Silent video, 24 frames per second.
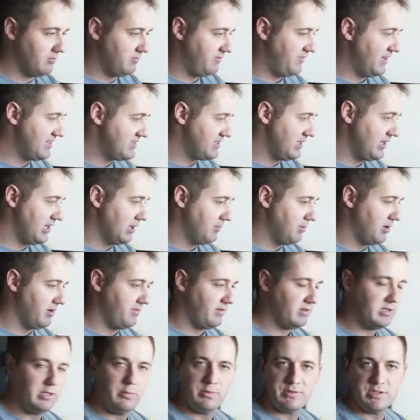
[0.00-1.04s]
Fits in here
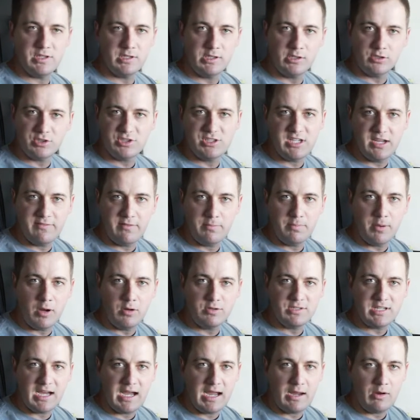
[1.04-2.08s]
perfectly with the little Chevy bow
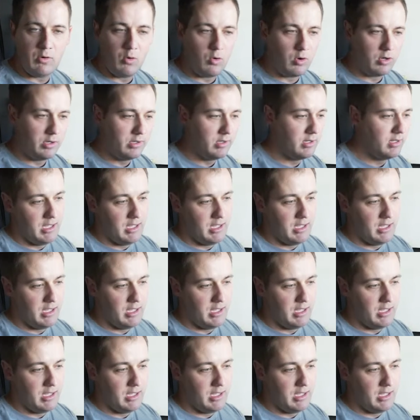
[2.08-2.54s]
tie horn.